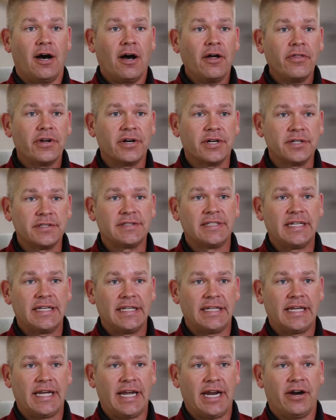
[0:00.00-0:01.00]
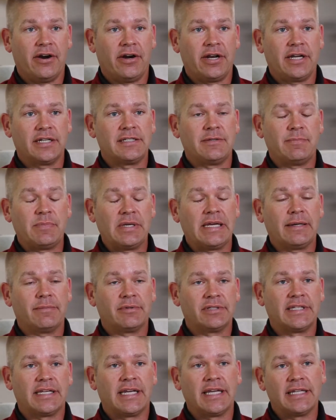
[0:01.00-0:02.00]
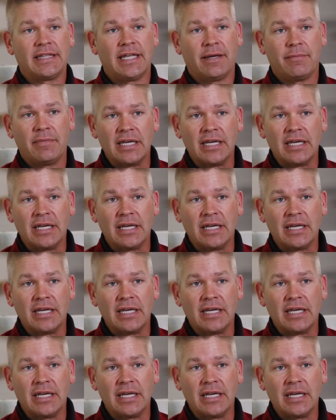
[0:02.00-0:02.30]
others in the area to be able to get them